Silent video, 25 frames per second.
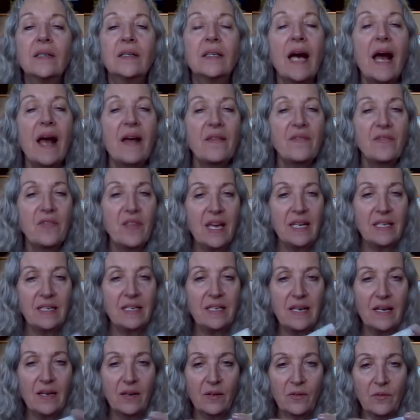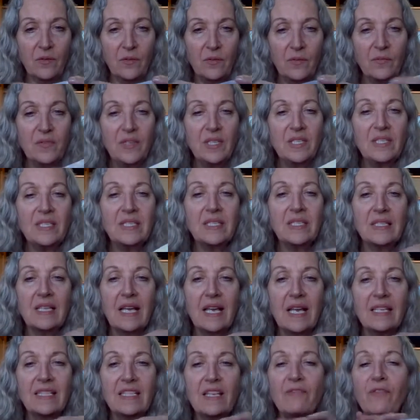And then this
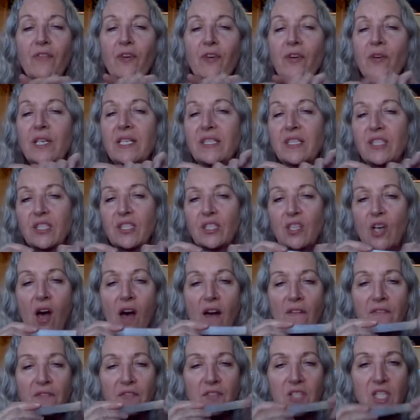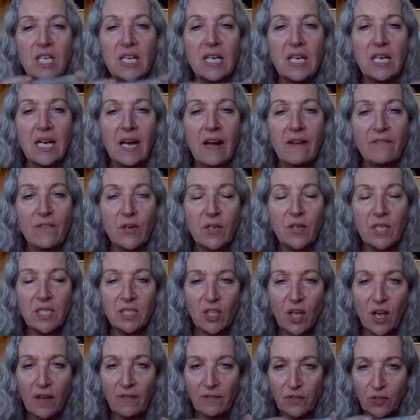is a very soft
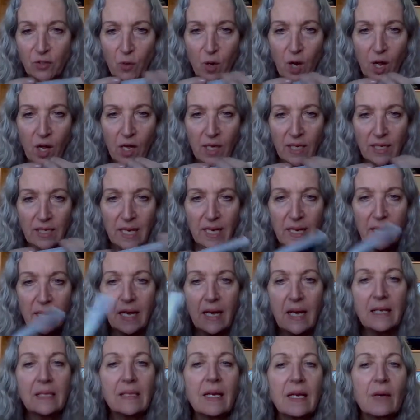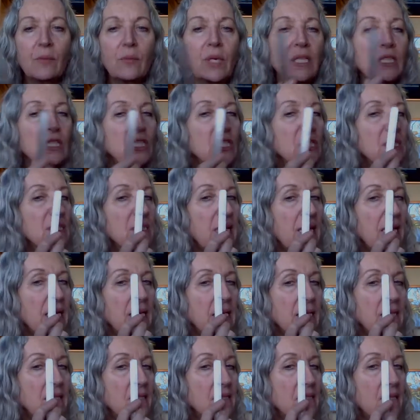rod. And we just take
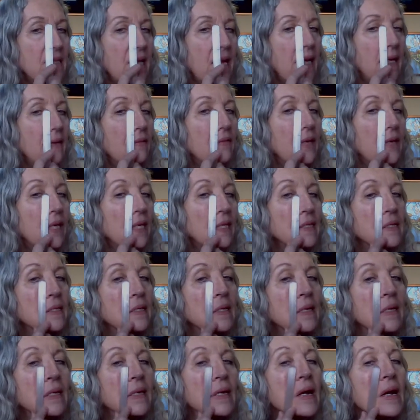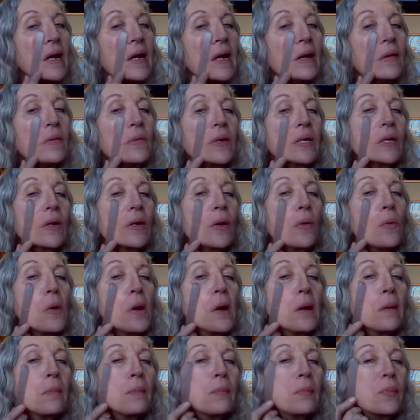it the side of it and we go
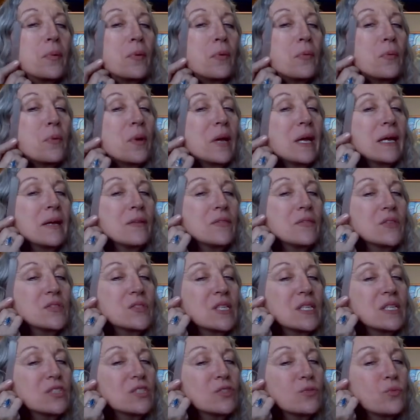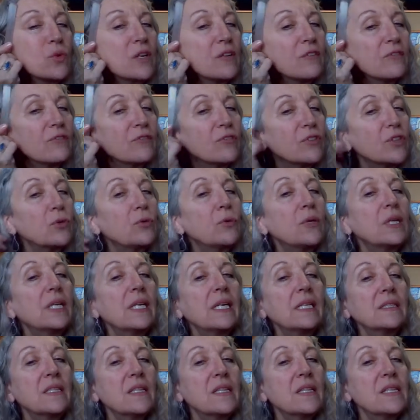up around. This gets rid of fluid
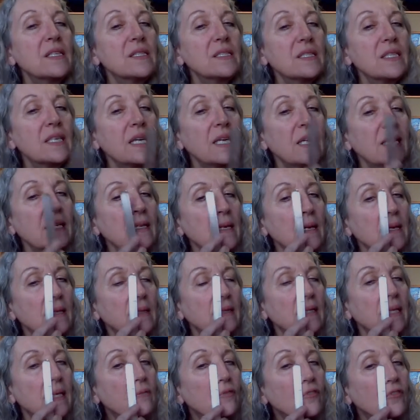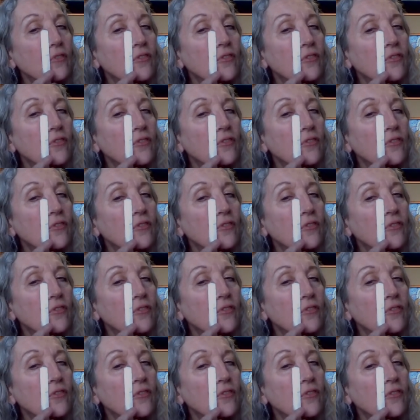under the skin, lymph